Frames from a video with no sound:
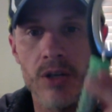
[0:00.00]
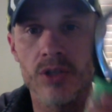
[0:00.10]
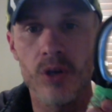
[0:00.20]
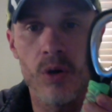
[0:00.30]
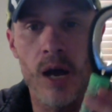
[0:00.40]

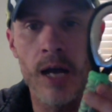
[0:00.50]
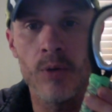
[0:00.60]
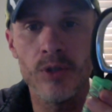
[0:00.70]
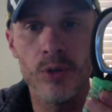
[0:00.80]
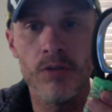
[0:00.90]
So I
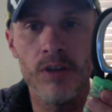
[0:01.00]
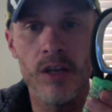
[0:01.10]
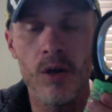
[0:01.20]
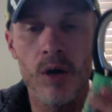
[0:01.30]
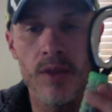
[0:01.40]
will do a
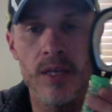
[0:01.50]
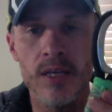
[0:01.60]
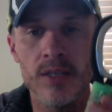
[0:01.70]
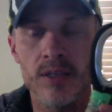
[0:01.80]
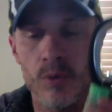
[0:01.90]
video on
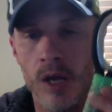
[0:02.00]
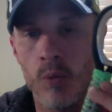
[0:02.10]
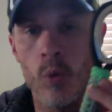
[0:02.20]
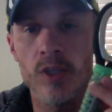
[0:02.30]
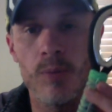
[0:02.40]
these
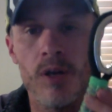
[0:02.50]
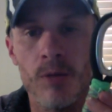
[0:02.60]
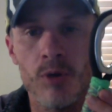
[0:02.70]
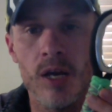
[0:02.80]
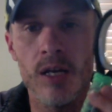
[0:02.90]
and what's been
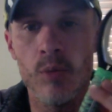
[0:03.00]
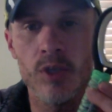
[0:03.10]
upgraded,